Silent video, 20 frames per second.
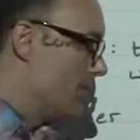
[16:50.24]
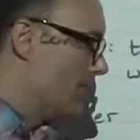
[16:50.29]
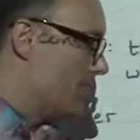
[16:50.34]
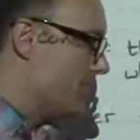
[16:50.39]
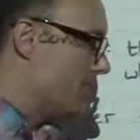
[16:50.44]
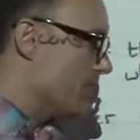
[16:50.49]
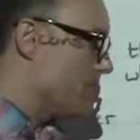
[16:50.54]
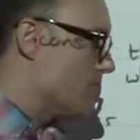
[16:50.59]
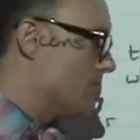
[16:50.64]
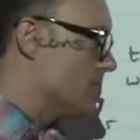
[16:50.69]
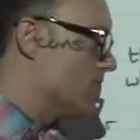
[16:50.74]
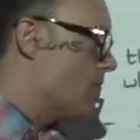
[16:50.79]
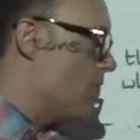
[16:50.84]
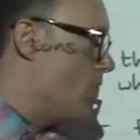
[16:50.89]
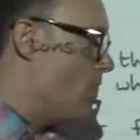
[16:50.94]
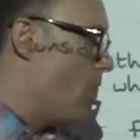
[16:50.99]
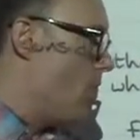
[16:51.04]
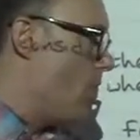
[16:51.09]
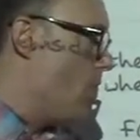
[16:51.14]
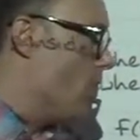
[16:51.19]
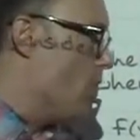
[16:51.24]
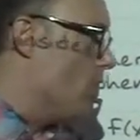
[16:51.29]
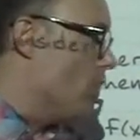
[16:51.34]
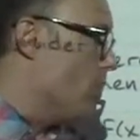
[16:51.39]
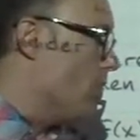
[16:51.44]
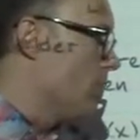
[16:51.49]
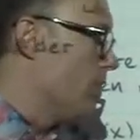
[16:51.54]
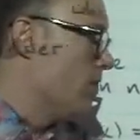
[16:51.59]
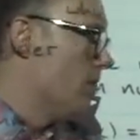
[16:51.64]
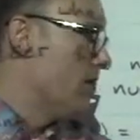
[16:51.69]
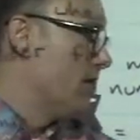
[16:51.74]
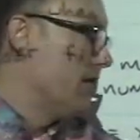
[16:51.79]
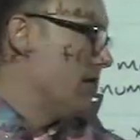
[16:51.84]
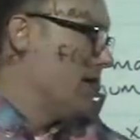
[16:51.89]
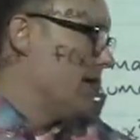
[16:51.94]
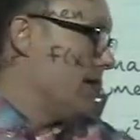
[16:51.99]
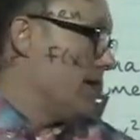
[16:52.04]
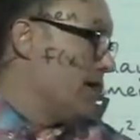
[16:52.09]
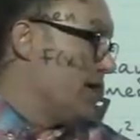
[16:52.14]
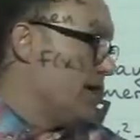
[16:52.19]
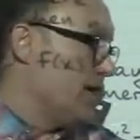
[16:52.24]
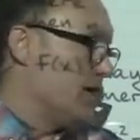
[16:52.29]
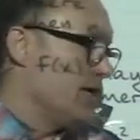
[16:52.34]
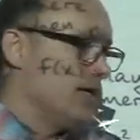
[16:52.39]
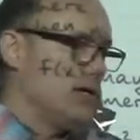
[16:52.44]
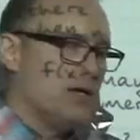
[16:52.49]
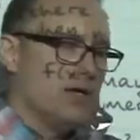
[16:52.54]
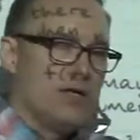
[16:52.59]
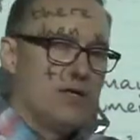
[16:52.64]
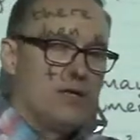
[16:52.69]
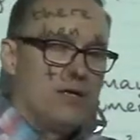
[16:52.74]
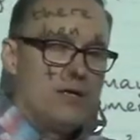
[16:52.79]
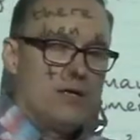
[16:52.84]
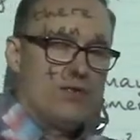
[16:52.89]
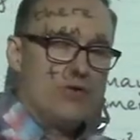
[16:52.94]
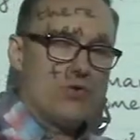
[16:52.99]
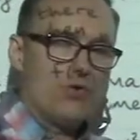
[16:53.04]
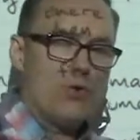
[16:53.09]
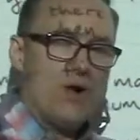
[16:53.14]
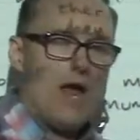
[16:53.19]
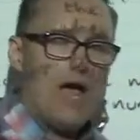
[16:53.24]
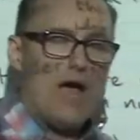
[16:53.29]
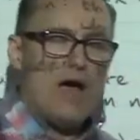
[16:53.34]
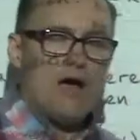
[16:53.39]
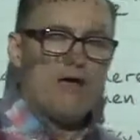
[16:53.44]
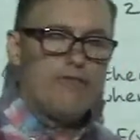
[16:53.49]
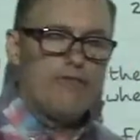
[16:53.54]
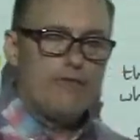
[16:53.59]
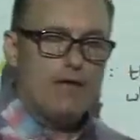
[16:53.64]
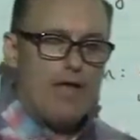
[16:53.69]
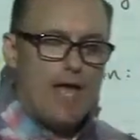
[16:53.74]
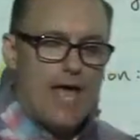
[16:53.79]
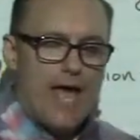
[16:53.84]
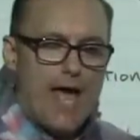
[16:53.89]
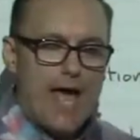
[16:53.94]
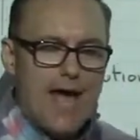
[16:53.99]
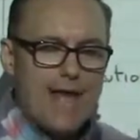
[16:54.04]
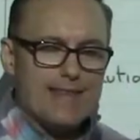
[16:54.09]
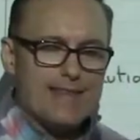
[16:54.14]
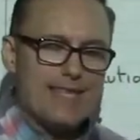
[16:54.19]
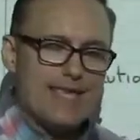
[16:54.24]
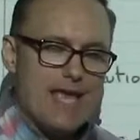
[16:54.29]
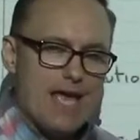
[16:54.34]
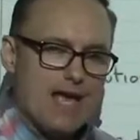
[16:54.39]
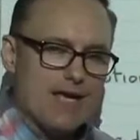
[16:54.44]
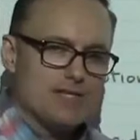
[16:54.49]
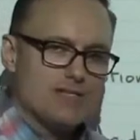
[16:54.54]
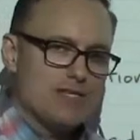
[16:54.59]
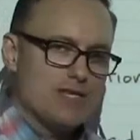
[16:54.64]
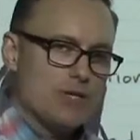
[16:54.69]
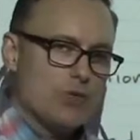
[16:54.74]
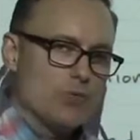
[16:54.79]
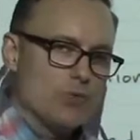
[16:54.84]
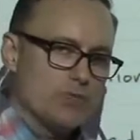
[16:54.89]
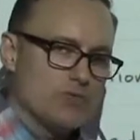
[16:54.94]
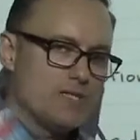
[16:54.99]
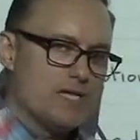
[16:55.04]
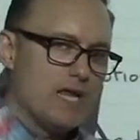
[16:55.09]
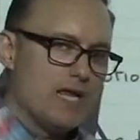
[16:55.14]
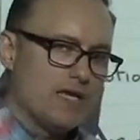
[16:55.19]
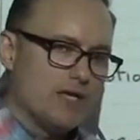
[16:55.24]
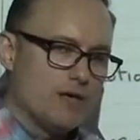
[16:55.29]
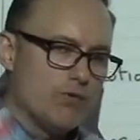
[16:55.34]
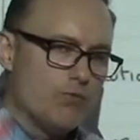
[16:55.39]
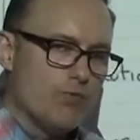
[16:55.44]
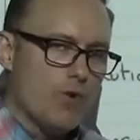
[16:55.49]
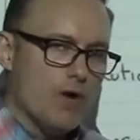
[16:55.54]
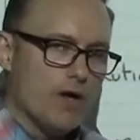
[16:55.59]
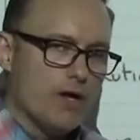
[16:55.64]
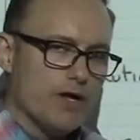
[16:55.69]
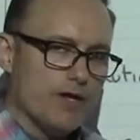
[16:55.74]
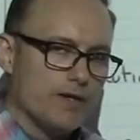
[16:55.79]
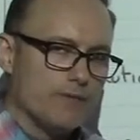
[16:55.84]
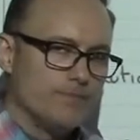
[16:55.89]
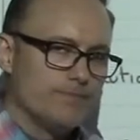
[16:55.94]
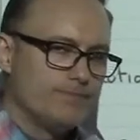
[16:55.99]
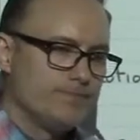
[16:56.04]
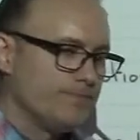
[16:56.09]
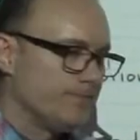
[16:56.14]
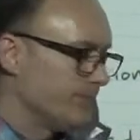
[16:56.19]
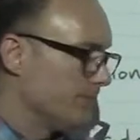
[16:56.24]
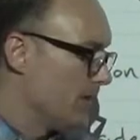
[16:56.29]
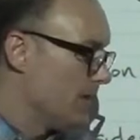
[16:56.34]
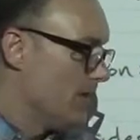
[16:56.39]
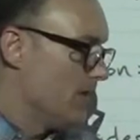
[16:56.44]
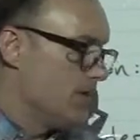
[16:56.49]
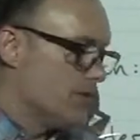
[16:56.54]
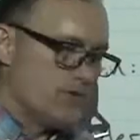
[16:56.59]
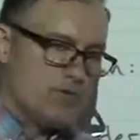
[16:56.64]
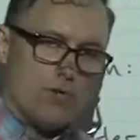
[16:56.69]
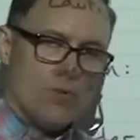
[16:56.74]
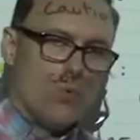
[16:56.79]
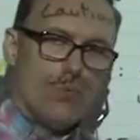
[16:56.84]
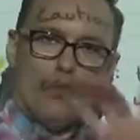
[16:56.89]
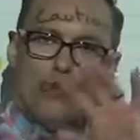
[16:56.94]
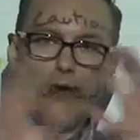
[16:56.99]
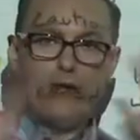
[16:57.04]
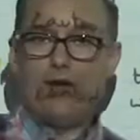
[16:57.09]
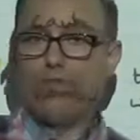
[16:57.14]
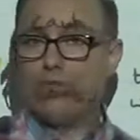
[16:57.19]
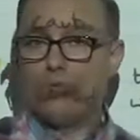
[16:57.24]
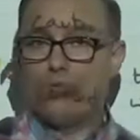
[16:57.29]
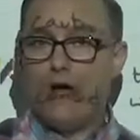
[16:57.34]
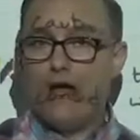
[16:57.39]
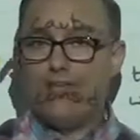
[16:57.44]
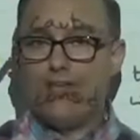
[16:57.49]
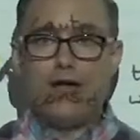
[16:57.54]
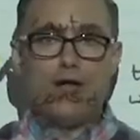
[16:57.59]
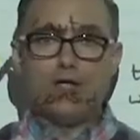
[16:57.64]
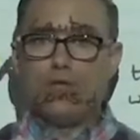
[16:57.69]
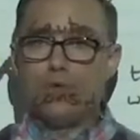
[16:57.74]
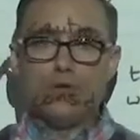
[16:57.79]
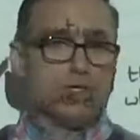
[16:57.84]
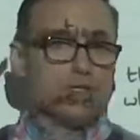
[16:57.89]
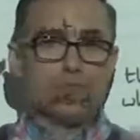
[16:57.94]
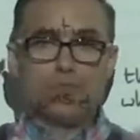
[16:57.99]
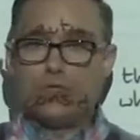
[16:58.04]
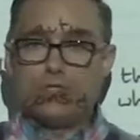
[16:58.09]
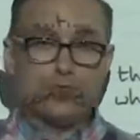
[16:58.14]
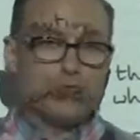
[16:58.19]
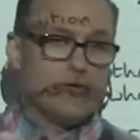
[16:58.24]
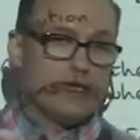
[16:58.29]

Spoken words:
there is a hole in the graph at the x equals -1. So whatever the y value is, which we